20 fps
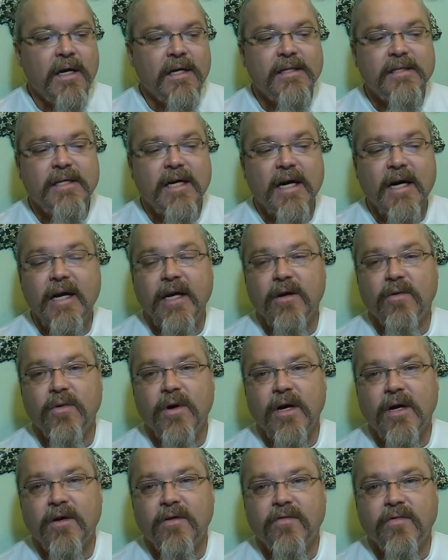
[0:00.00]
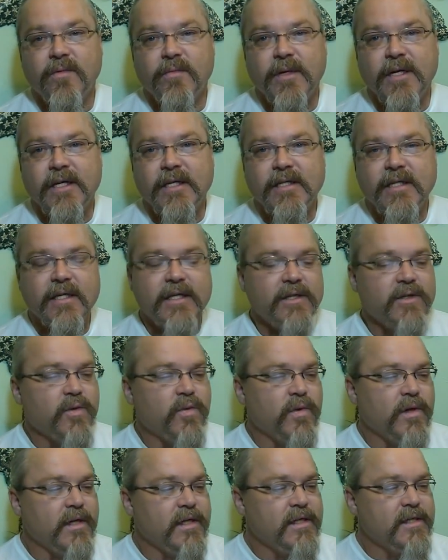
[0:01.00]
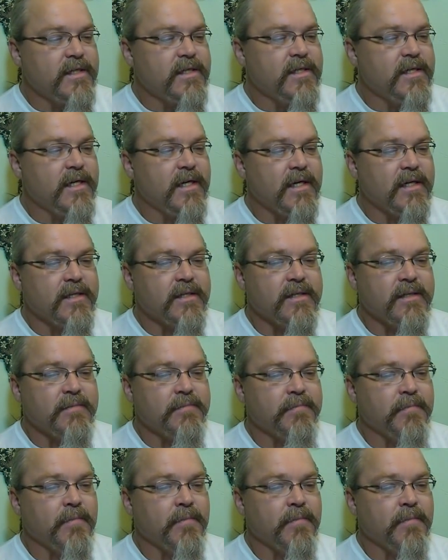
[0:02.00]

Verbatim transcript: tying a record from 1926.